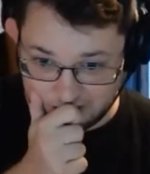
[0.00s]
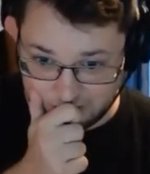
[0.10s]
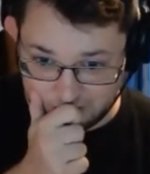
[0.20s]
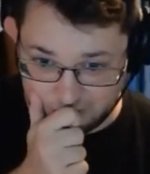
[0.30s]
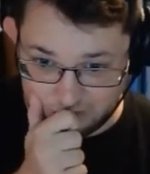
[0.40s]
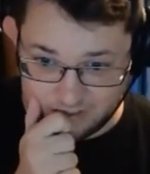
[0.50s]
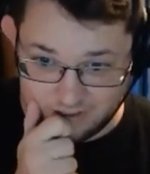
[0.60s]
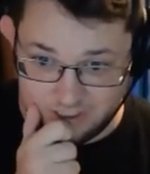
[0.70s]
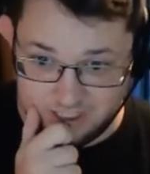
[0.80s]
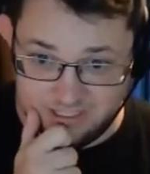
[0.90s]
What else
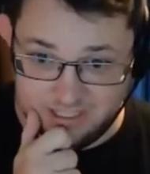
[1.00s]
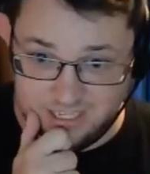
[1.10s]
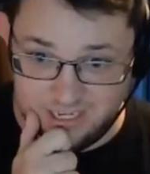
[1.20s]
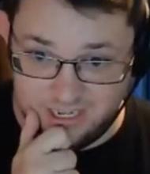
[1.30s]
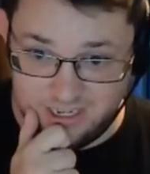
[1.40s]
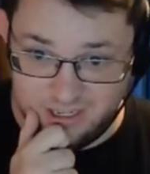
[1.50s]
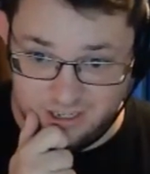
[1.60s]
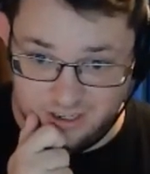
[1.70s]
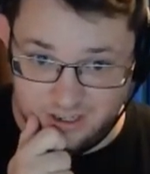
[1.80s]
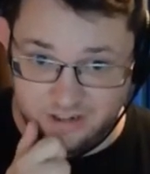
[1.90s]
is there?
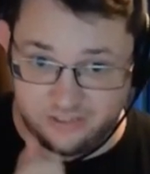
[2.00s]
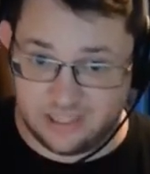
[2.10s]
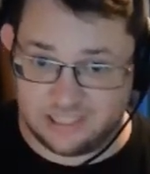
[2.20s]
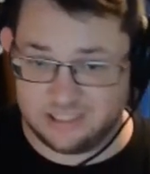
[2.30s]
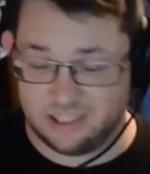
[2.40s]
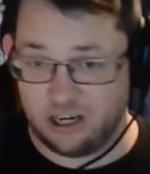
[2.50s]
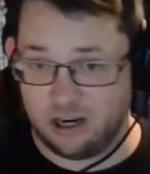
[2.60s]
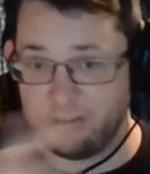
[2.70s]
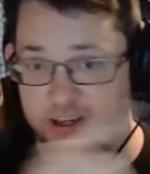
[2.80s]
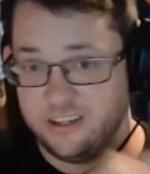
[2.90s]
There's
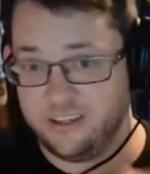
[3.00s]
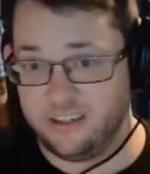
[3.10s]
Oregon.